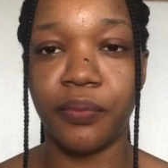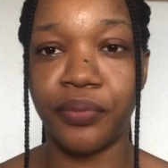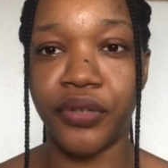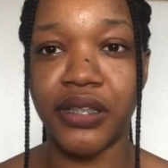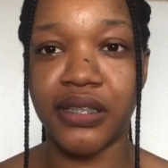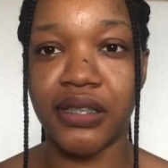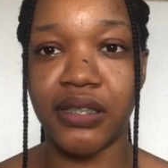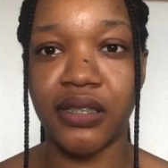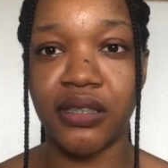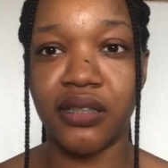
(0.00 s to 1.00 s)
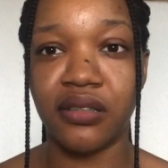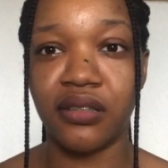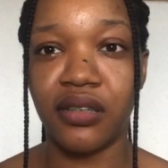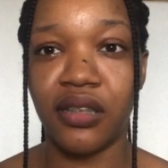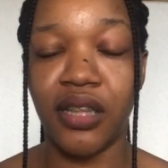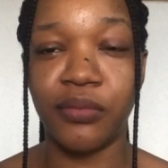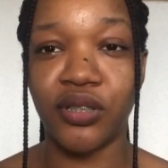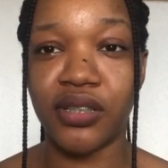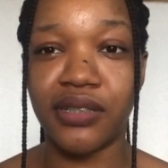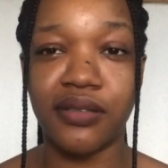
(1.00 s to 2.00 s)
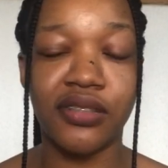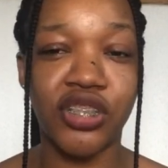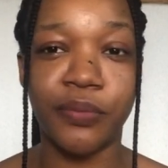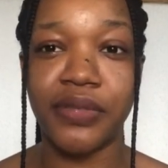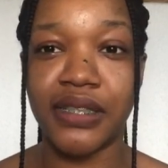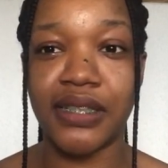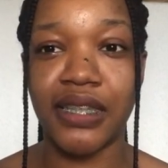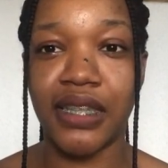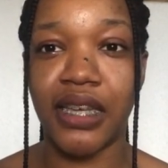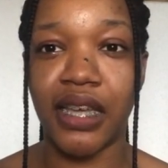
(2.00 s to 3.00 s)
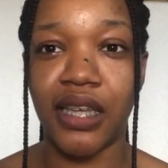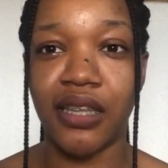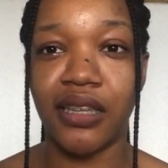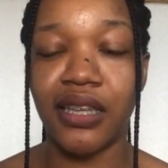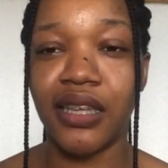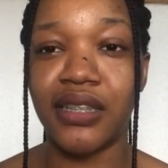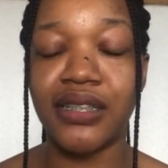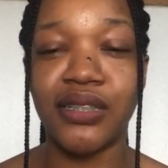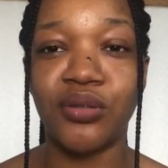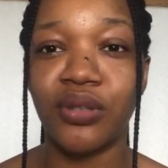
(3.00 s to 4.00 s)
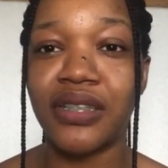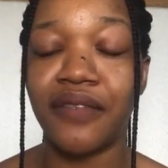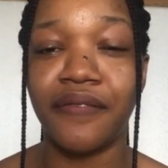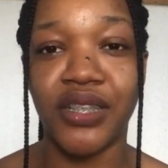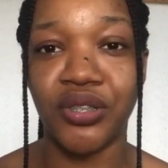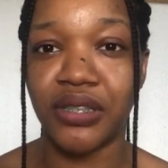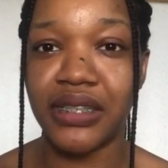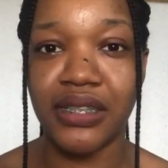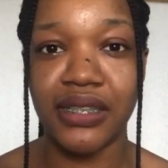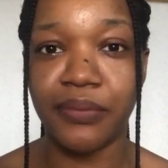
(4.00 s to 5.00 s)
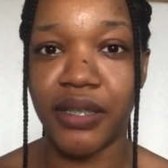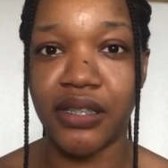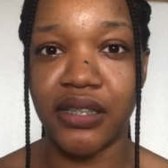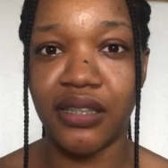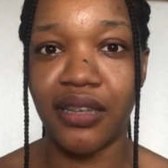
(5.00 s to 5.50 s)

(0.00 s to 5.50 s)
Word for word: braces let me just chip this in here it is not a fashion statement